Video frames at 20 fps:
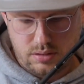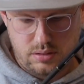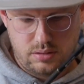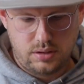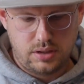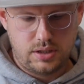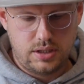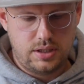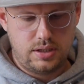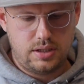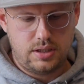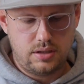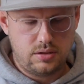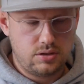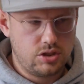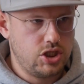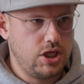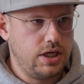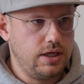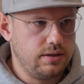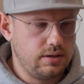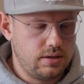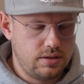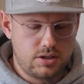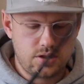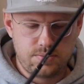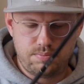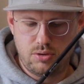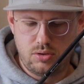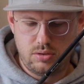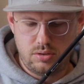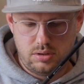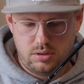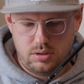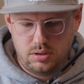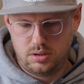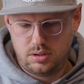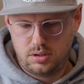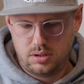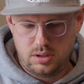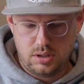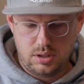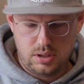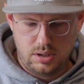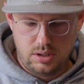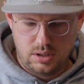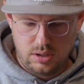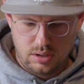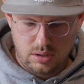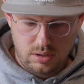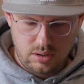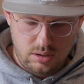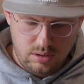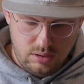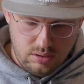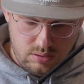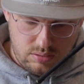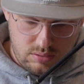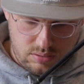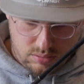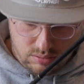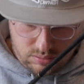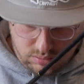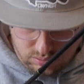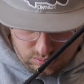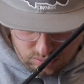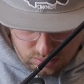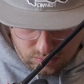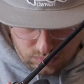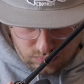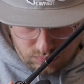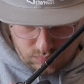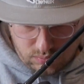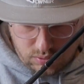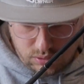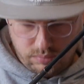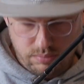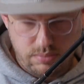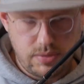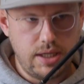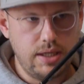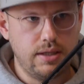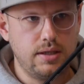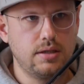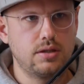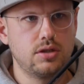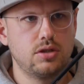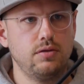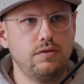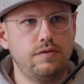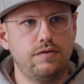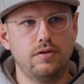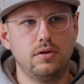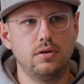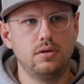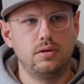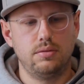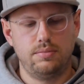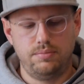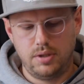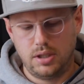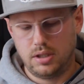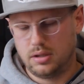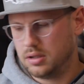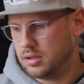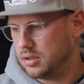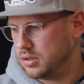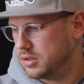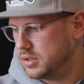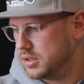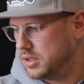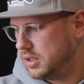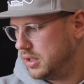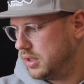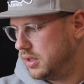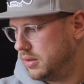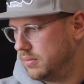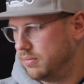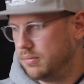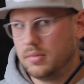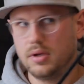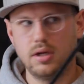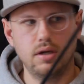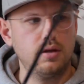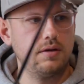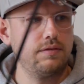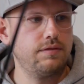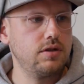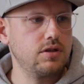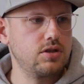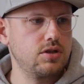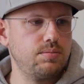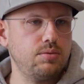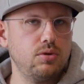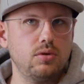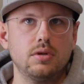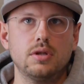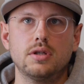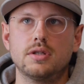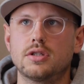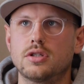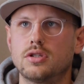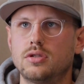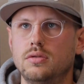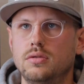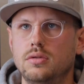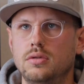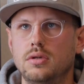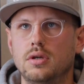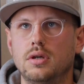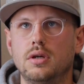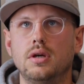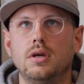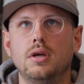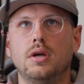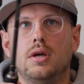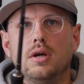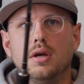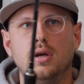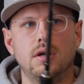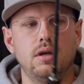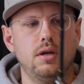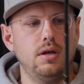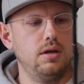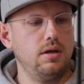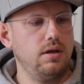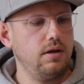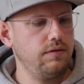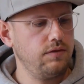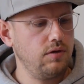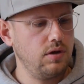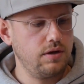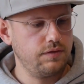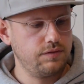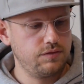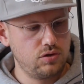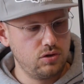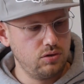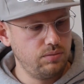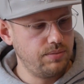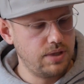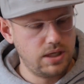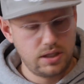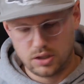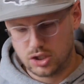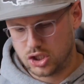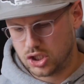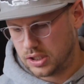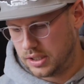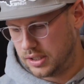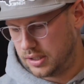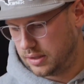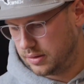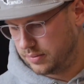Okay, now check the spool. You won't make it too full, because if the spool is if you have too much